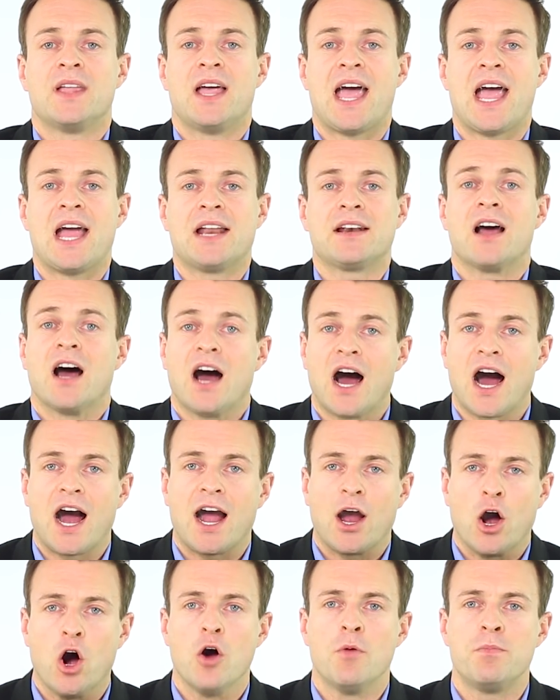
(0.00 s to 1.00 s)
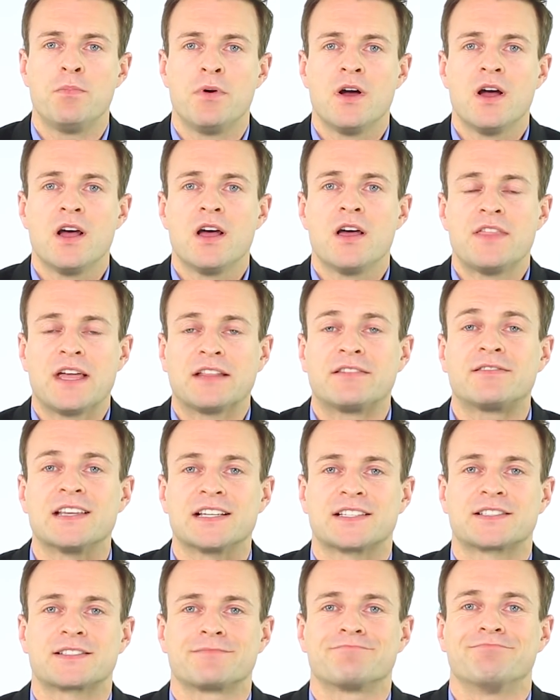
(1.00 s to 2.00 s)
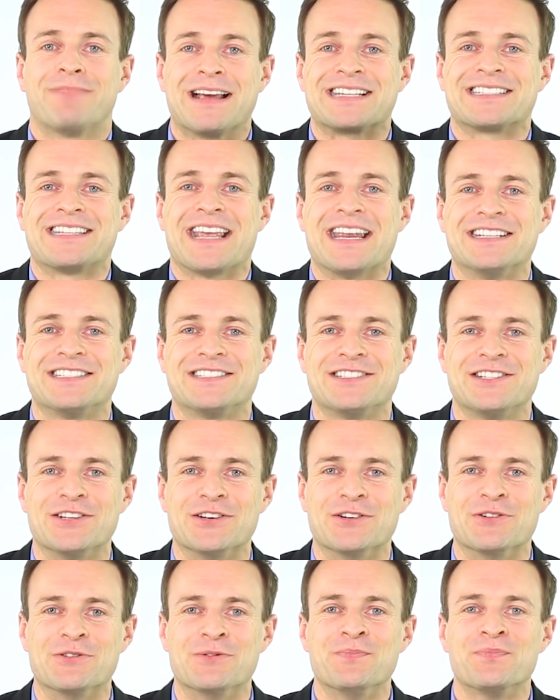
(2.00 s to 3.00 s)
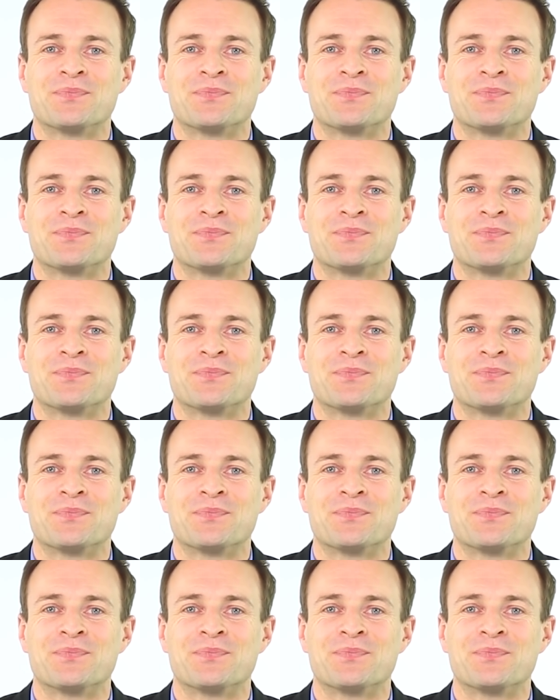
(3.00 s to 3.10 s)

And I hope that this makes sense to you.